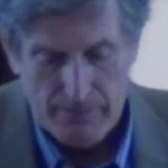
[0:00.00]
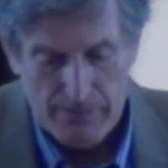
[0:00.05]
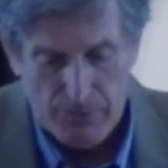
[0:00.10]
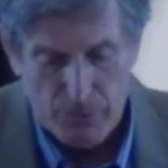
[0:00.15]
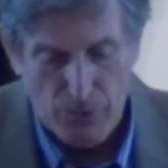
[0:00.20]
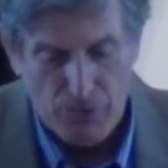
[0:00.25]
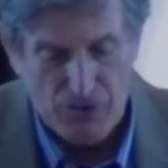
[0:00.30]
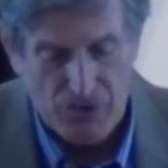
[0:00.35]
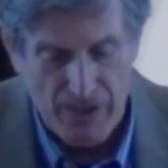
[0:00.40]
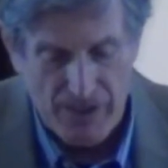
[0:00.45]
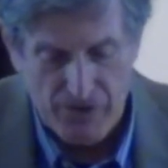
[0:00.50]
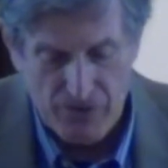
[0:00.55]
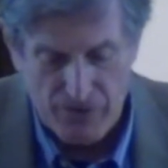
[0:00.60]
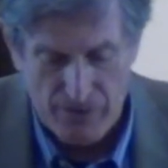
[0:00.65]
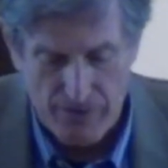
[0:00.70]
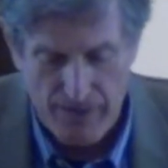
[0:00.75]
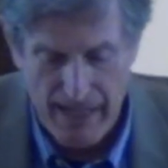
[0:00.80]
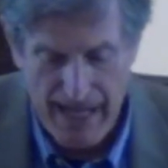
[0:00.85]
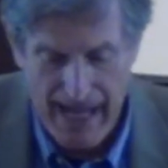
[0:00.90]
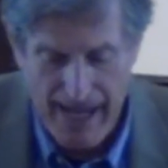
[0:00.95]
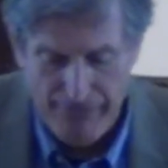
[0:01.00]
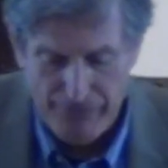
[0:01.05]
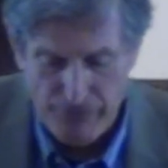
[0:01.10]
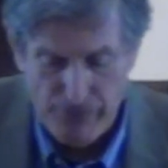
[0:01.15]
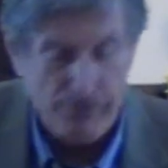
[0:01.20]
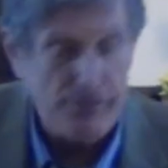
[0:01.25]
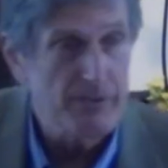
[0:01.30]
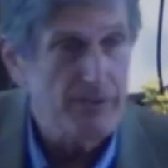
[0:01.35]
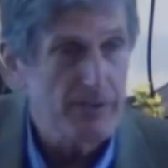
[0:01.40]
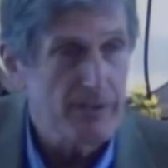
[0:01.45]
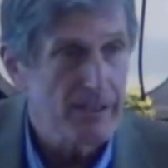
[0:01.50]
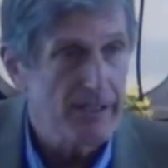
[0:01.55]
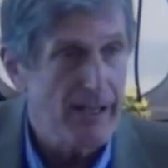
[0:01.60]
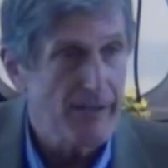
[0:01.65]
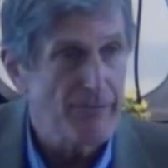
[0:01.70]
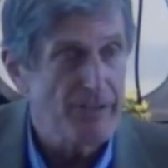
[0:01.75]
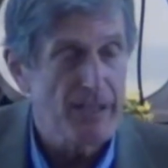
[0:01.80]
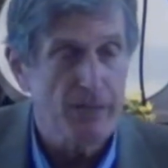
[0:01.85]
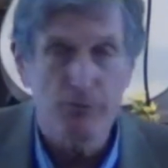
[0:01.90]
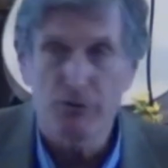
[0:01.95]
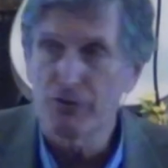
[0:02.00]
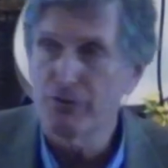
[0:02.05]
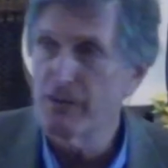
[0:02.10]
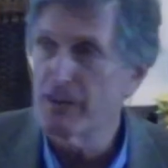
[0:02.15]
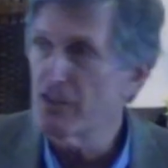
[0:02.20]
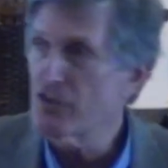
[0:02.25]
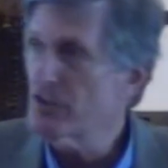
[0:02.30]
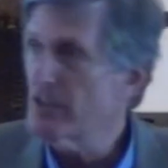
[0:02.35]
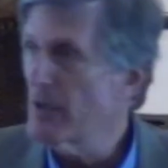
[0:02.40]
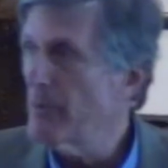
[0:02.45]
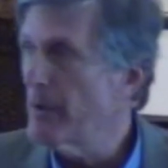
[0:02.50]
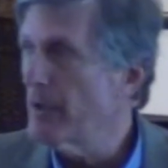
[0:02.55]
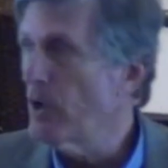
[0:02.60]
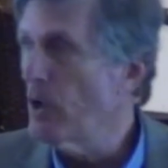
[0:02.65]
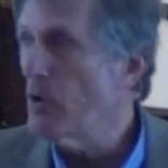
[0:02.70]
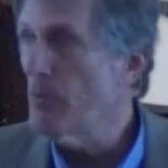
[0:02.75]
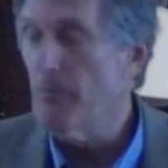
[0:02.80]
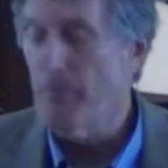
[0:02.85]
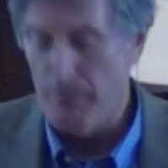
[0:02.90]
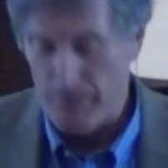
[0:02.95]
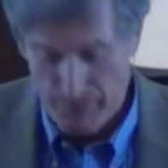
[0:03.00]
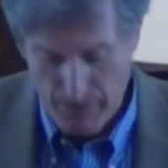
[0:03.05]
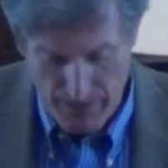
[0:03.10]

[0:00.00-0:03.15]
Luke says that after everything was finished, they went home.